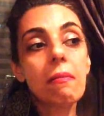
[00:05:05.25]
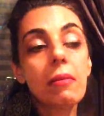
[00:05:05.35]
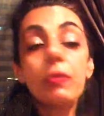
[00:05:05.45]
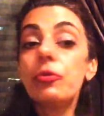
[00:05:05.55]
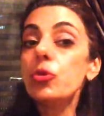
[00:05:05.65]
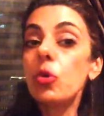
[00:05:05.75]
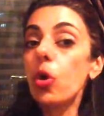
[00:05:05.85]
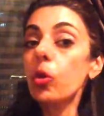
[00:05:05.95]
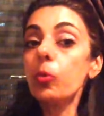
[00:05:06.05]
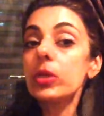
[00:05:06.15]
If you're
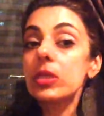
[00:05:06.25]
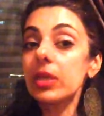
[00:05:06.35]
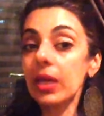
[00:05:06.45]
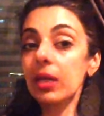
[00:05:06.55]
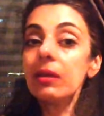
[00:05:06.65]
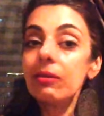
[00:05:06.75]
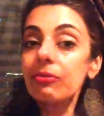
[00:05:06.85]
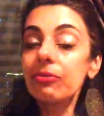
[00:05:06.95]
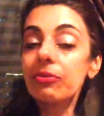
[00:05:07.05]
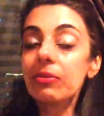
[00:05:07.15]
always negative,
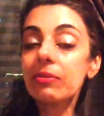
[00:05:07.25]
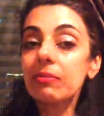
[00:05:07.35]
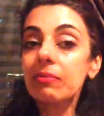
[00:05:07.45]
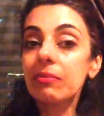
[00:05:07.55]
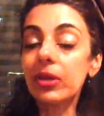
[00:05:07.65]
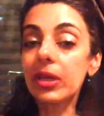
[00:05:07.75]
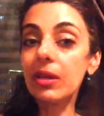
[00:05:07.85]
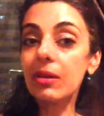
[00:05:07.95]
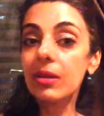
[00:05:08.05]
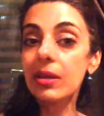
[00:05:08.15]
okay,
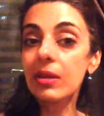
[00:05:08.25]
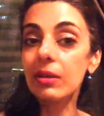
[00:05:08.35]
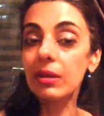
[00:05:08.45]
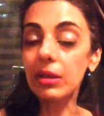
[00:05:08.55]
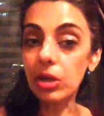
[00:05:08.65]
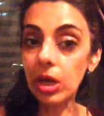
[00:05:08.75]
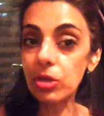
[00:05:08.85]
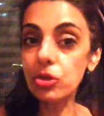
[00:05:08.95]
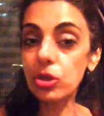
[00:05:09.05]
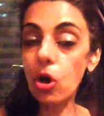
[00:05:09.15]
your
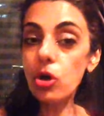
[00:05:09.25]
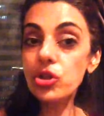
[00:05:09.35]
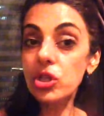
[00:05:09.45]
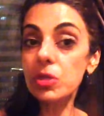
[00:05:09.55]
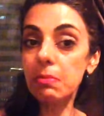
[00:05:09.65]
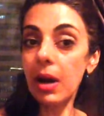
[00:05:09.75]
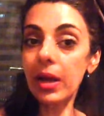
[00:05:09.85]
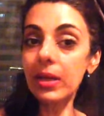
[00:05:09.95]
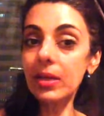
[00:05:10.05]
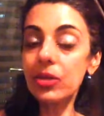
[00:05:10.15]
conscious
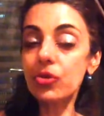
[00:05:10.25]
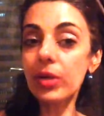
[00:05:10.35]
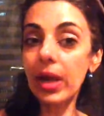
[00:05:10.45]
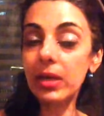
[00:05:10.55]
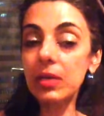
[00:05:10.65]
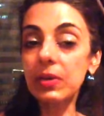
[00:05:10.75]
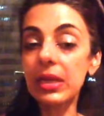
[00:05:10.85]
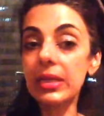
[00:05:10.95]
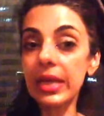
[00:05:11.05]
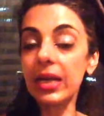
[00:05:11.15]
mind is reacting in a
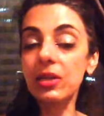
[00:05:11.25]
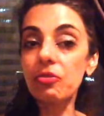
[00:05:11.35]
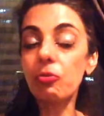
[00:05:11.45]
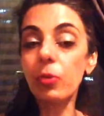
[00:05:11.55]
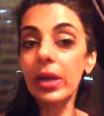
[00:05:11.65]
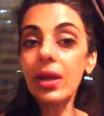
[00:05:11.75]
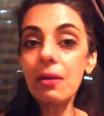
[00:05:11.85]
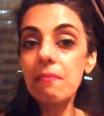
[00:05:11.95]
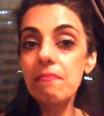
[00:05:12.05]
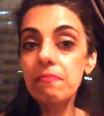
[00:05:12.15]
negative way,
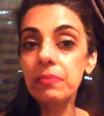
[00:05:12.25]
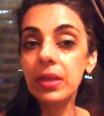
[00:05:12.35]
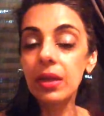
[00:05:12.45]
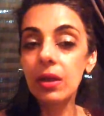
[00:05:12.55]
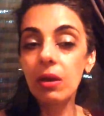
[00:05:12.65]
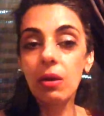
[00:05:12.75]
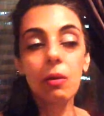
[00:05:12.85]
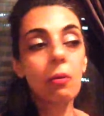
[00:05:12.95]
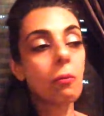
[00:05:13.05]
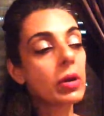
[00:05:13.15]

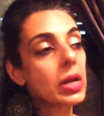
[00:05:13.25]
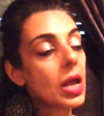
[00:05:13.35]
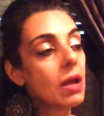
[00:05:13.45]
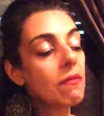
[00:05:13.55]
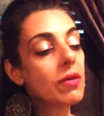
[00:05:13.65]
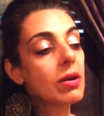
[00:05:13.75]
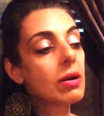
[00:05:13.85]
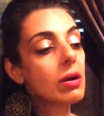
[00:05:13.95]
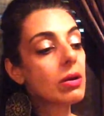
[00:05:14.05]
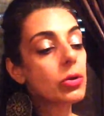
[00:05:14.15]

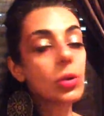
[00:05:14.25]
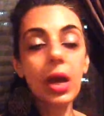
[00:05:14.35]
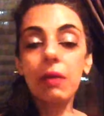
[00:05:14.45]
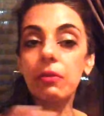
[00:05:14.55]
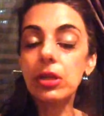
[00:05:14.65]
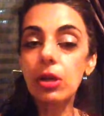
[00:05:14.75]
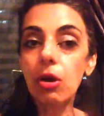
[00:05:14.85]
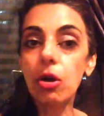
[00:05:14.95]
whatever you have in your